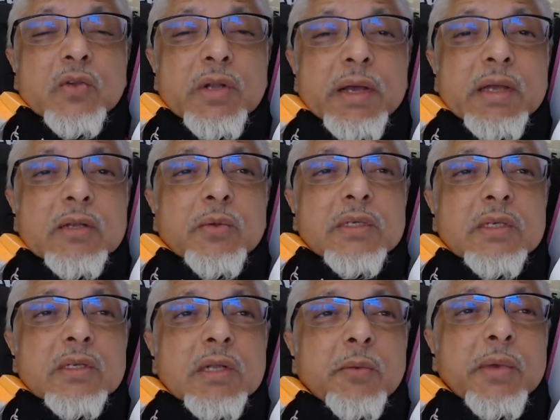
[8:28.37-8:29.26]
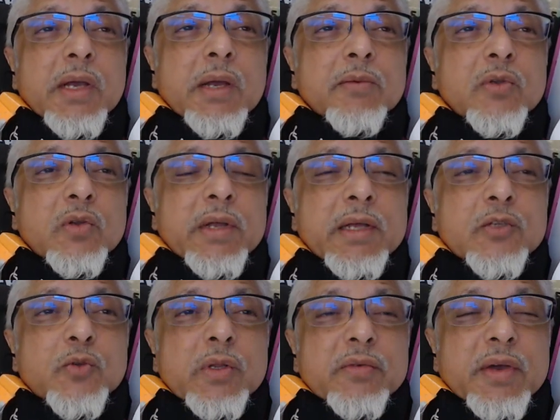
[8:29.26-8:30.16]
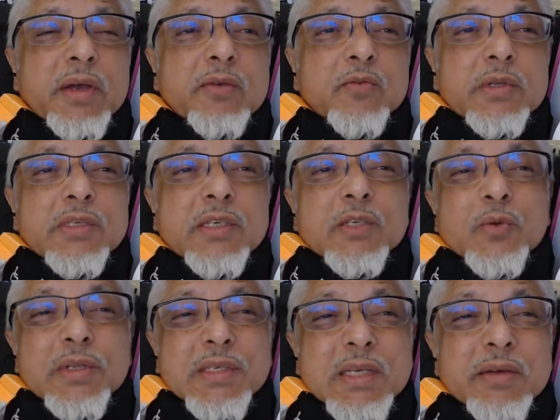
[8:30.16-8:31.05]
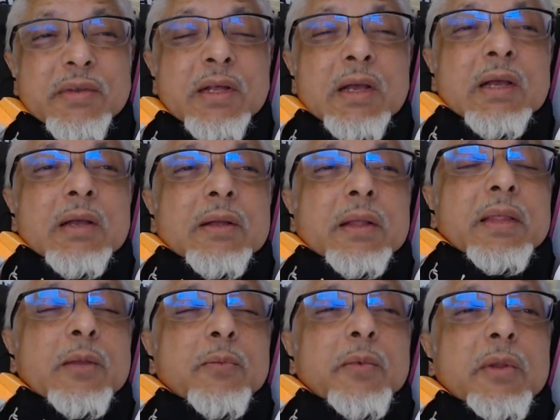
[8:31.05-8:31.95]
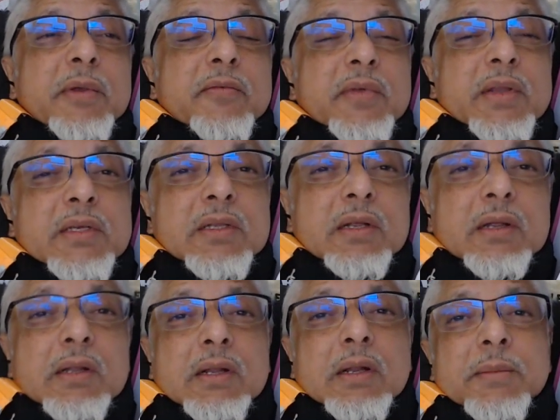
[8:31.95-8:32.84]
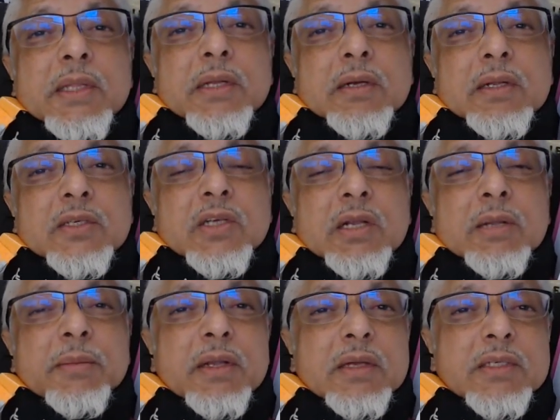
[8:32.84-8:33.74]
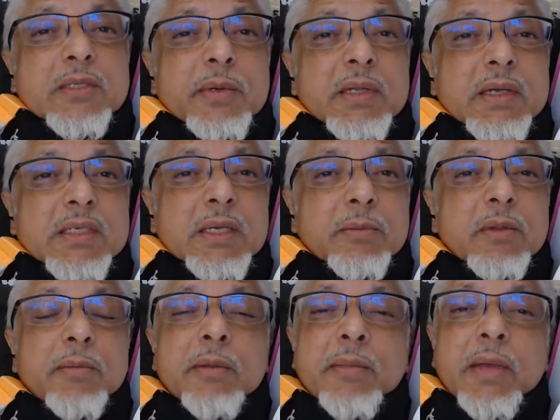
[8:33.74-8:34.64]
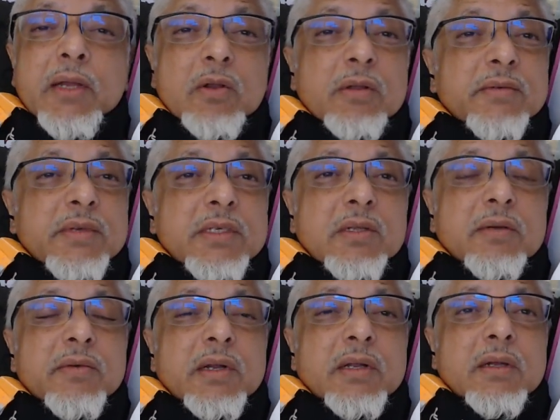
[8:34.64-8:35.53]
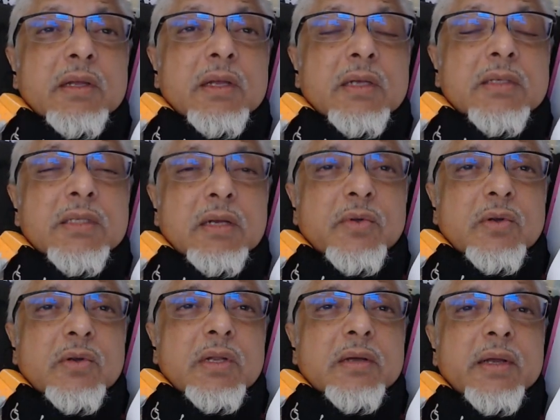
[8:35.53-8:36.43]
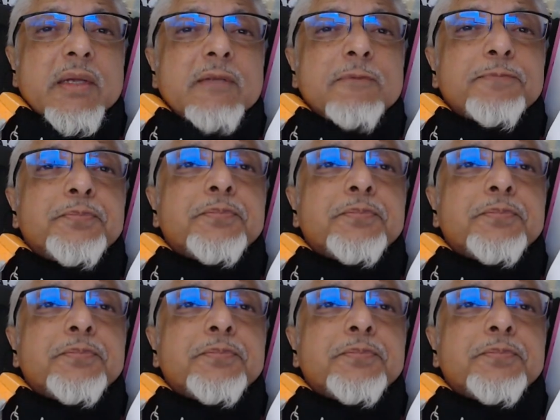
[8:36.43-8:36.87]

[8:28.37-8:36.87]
tonight, which is now we come to nights 25, 26, 27, and then we'll be finished Ramadan. Inshallah, may Allah subhanahu accept it, but make a lot of istighfar, astaghfirullah, right?